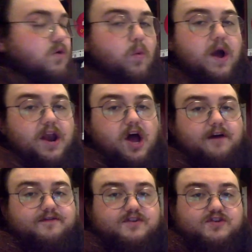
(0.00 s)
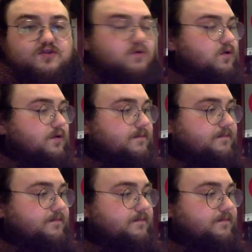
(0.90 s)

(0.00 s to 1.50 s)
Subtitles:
went off to school.